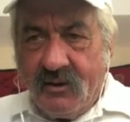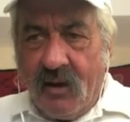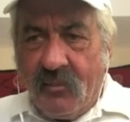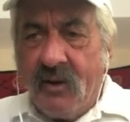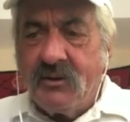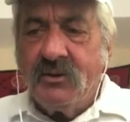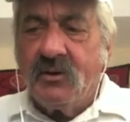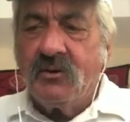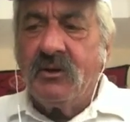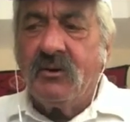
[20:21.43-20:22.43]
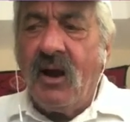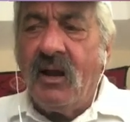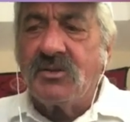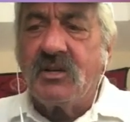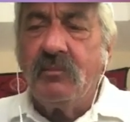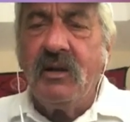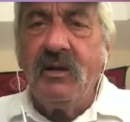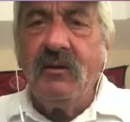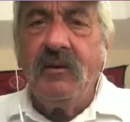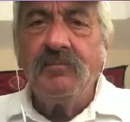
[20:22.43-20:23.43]
you're asking
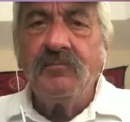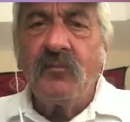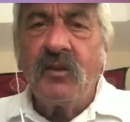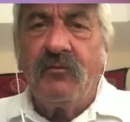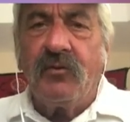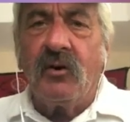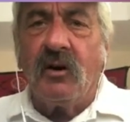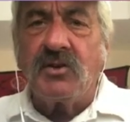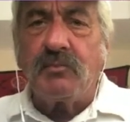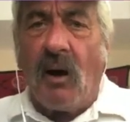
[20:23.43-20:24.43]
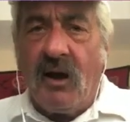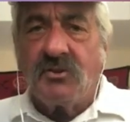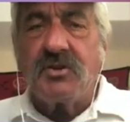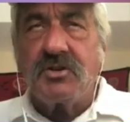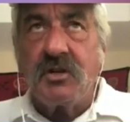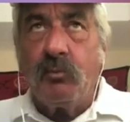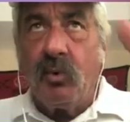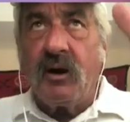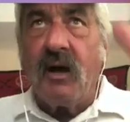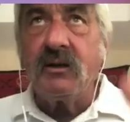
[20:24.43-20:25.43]
me for a sponsorship,
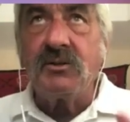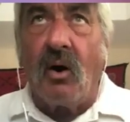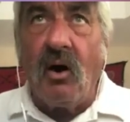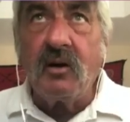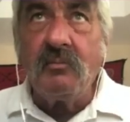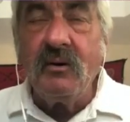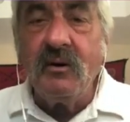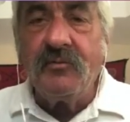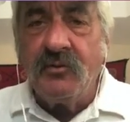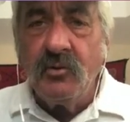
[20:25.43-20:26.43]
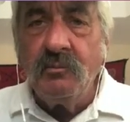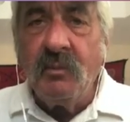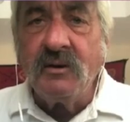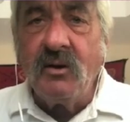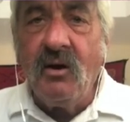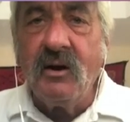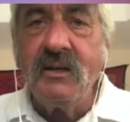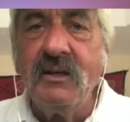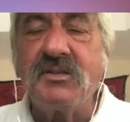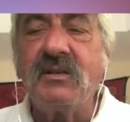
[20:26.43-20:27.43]
what kind of dog food my dog
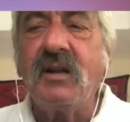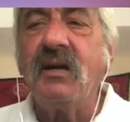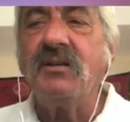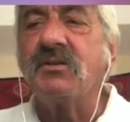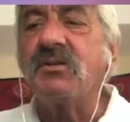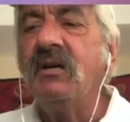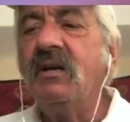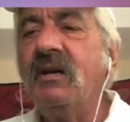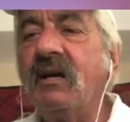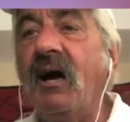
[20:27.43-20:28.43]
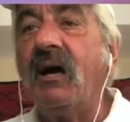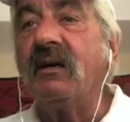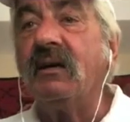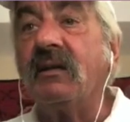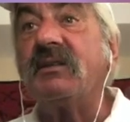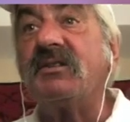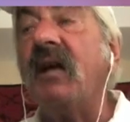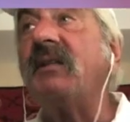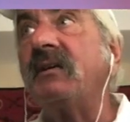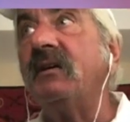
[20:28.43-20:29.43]
eats?" And I just kind of
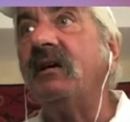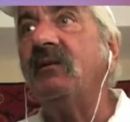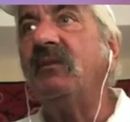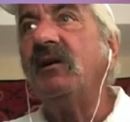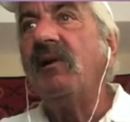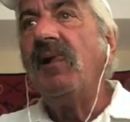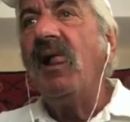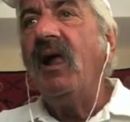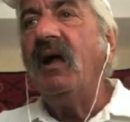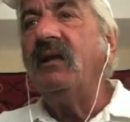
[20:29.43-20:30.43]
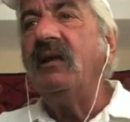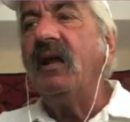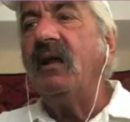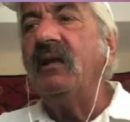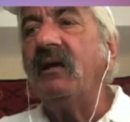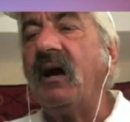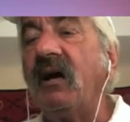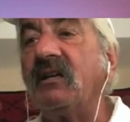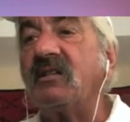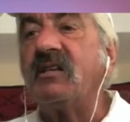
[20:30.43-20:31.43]
said to him, and he
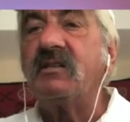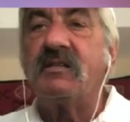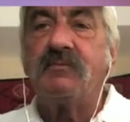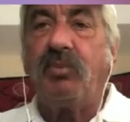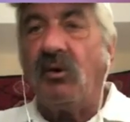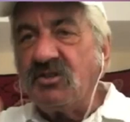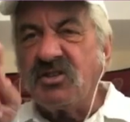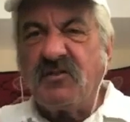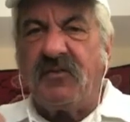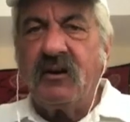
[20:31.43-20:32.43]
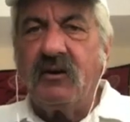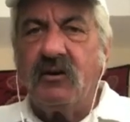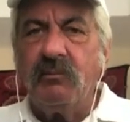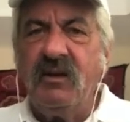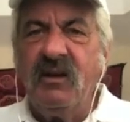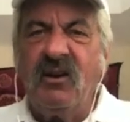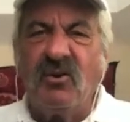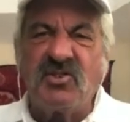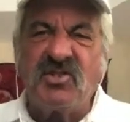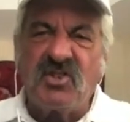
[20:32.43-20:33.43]
kind of points his finger at me. He
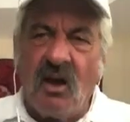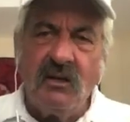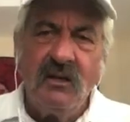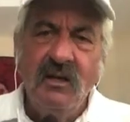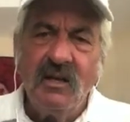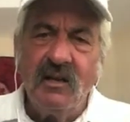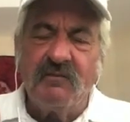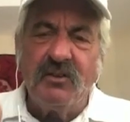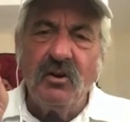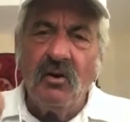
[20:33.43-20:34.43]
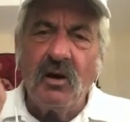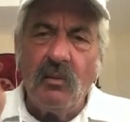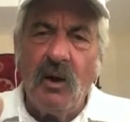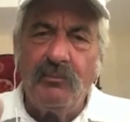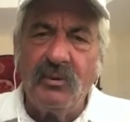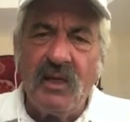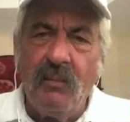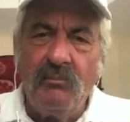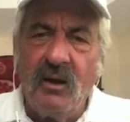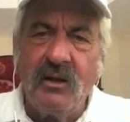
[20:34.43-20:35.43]
goes, "Son, if you don't come up with
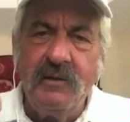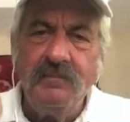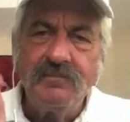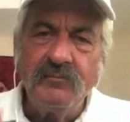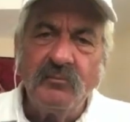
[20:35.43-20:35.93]
that money,